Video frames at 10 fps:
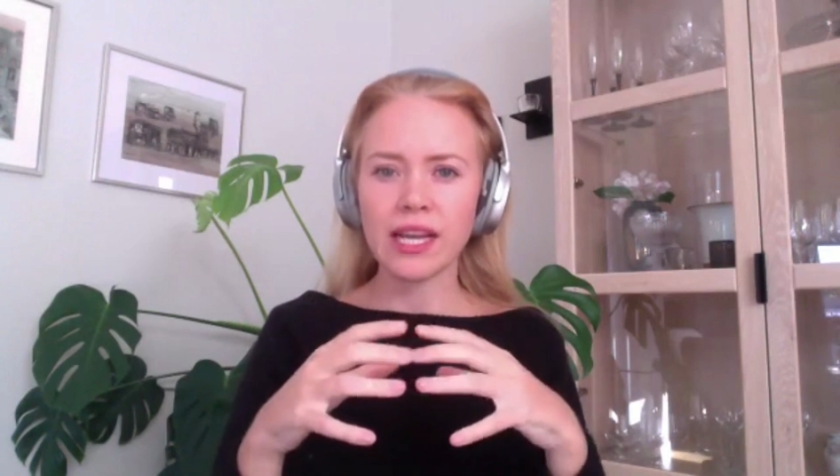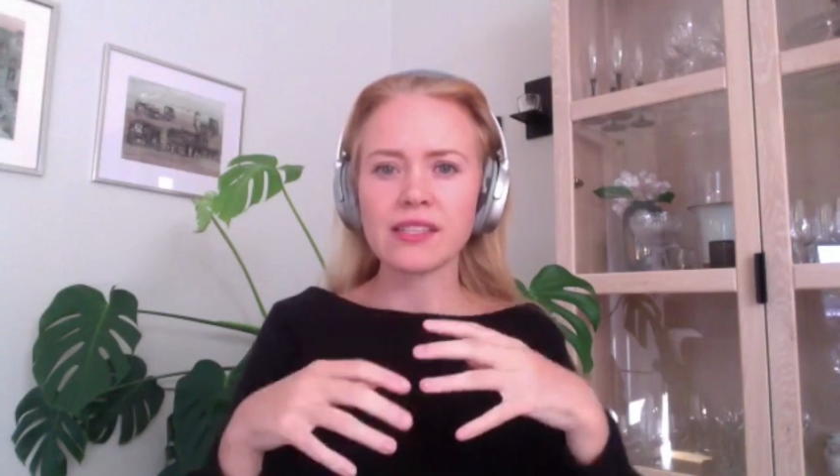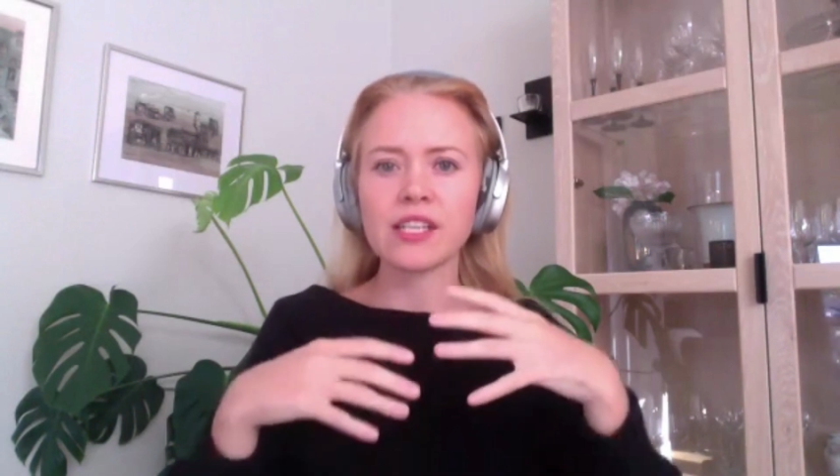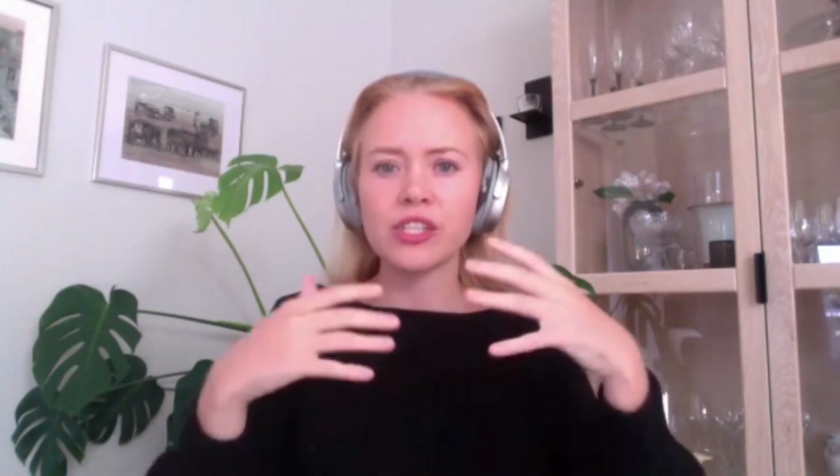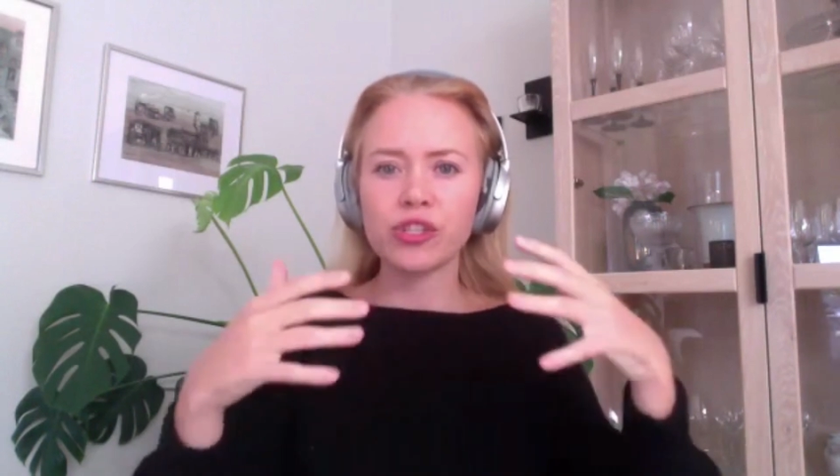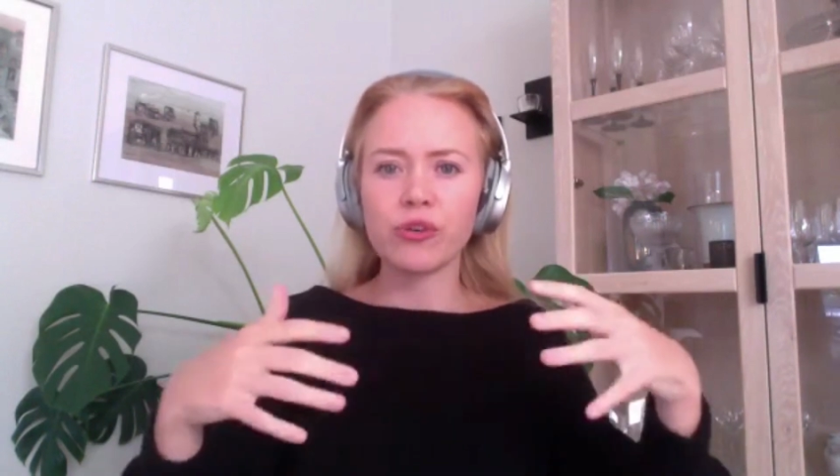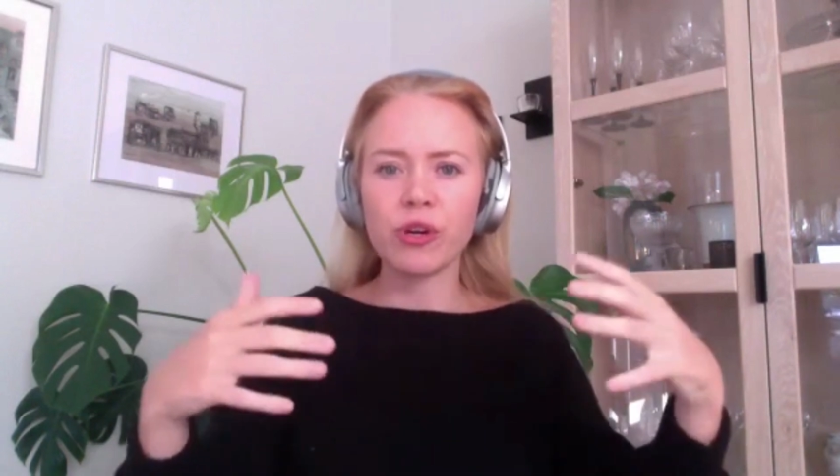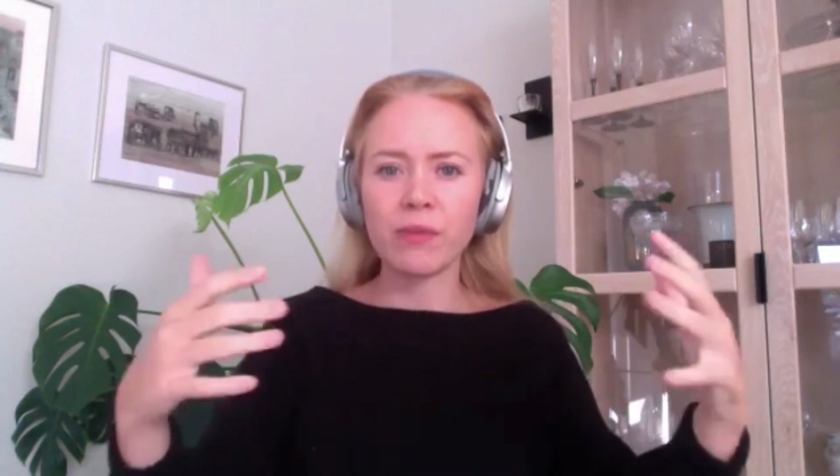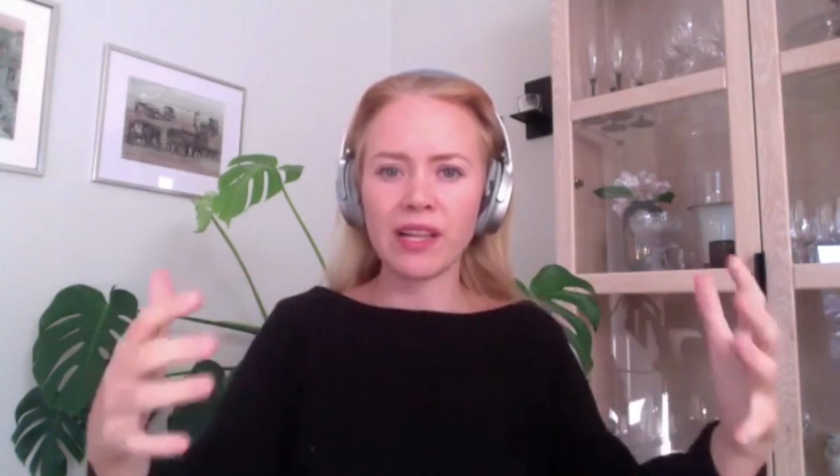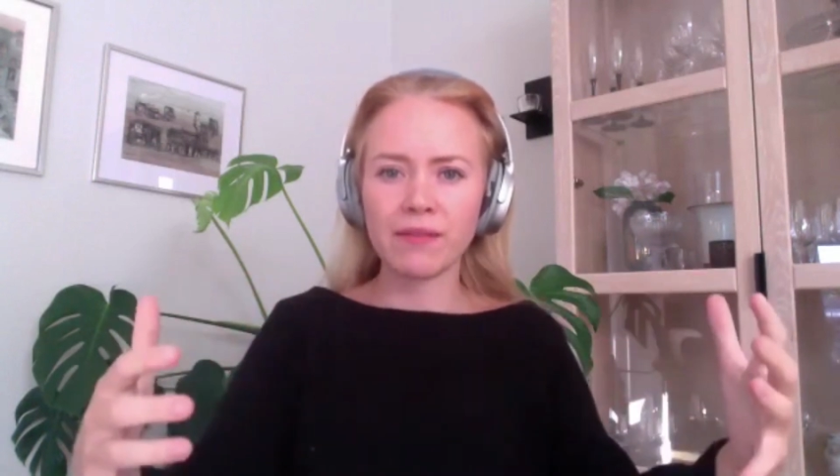like as an
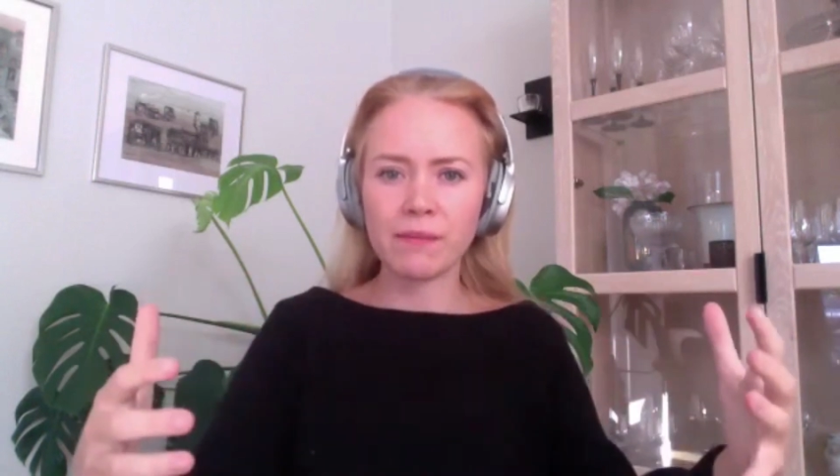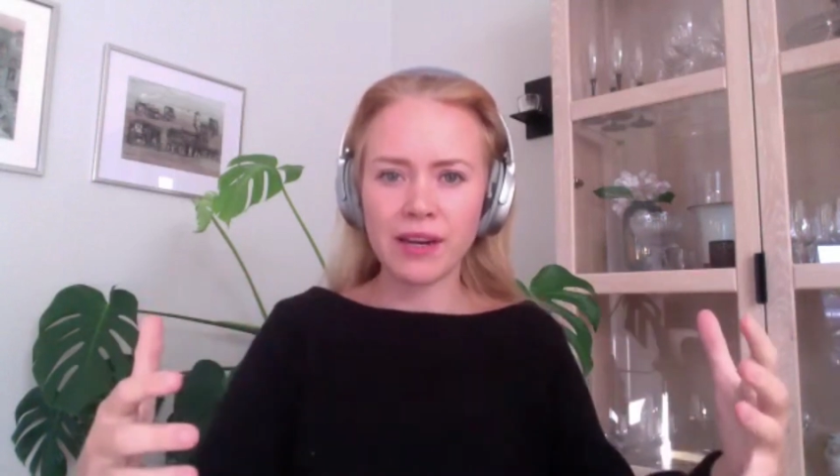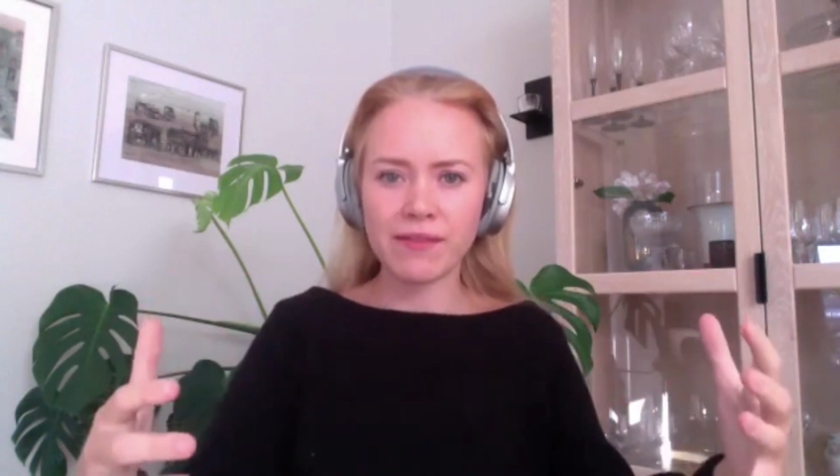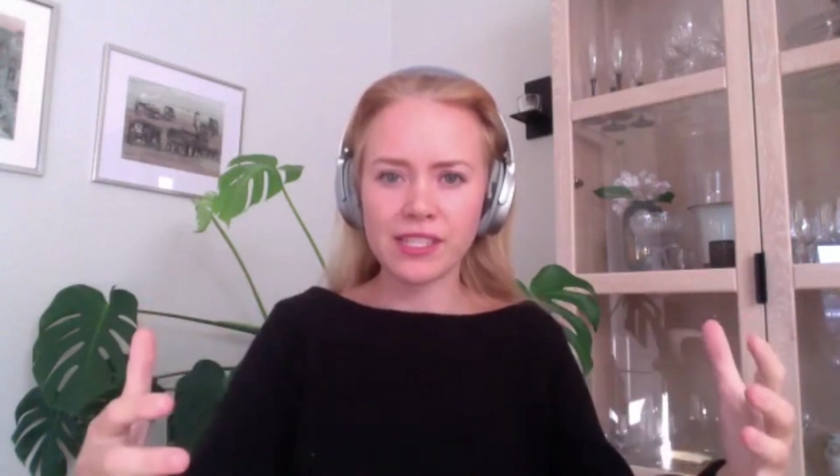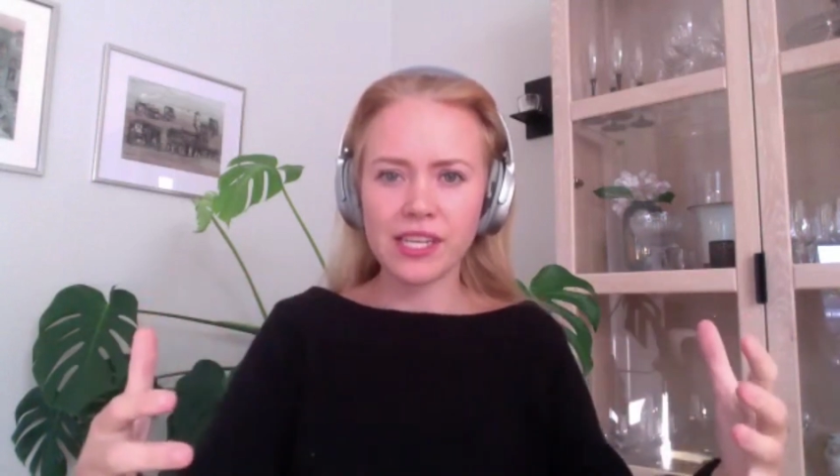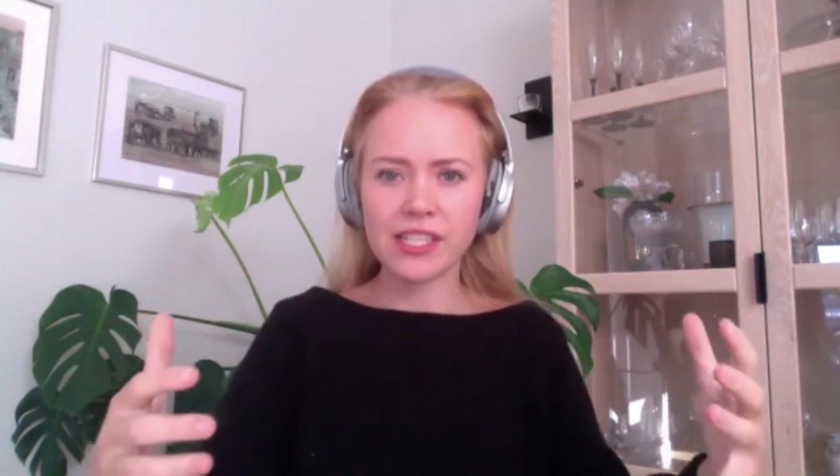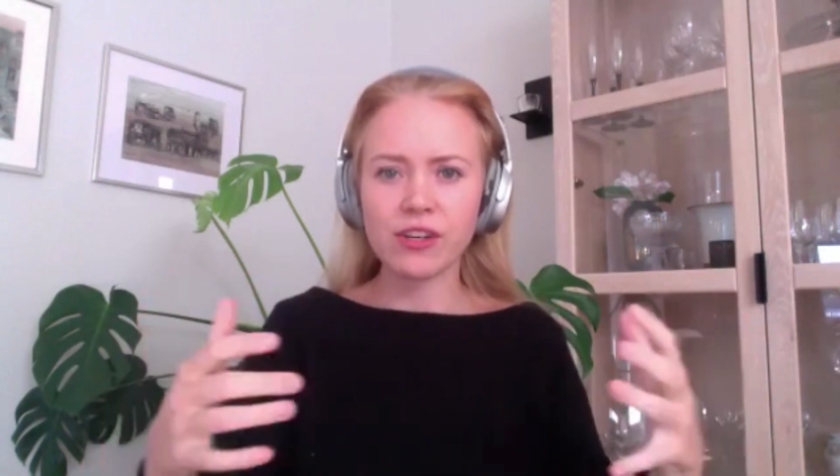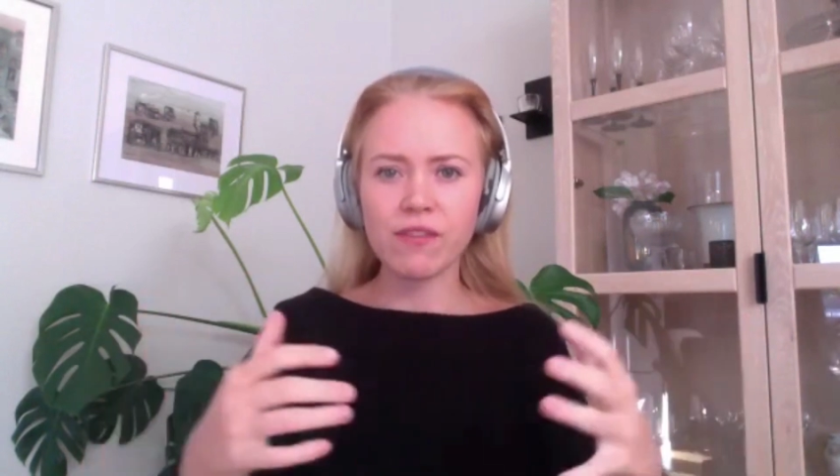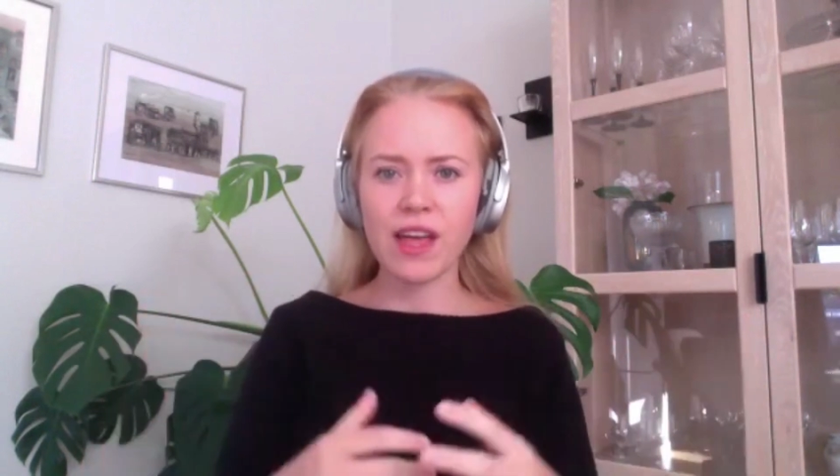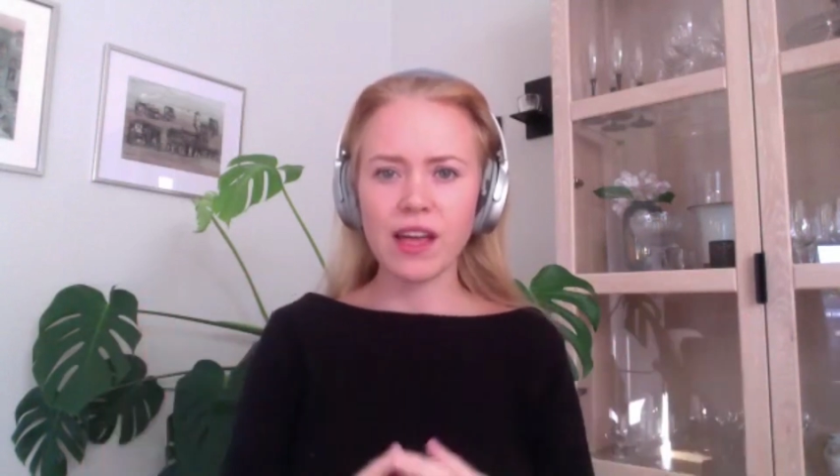external
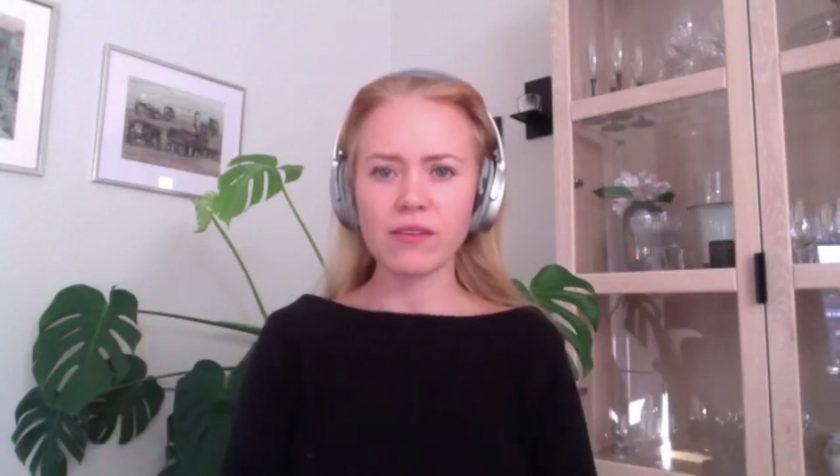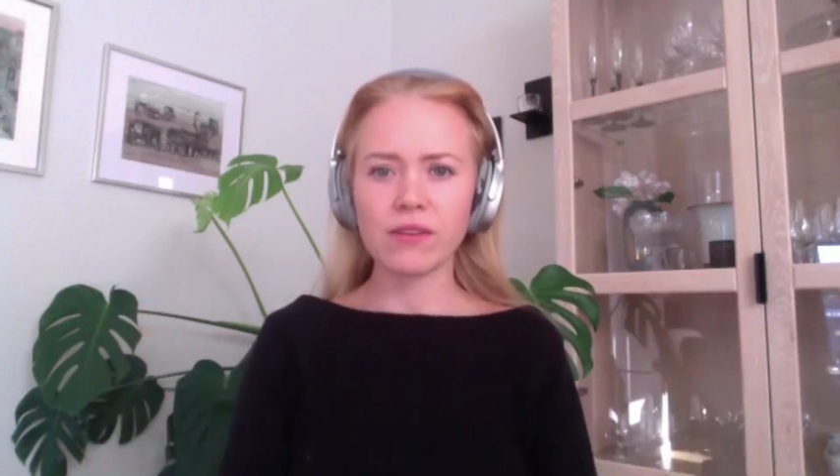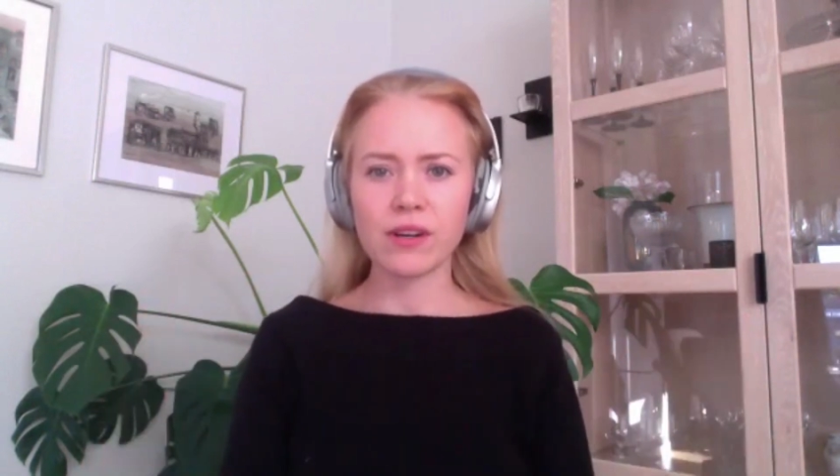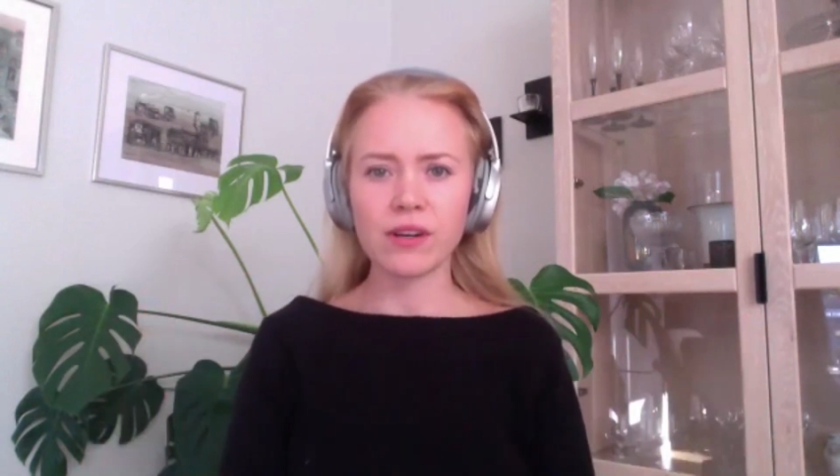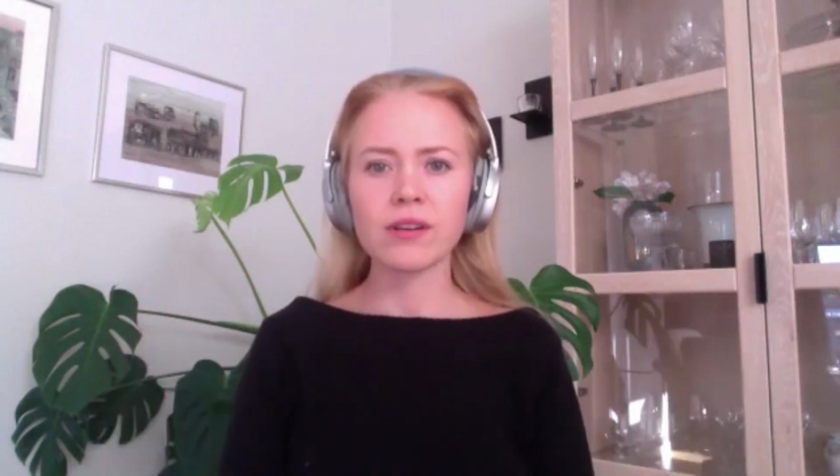manifestation of that,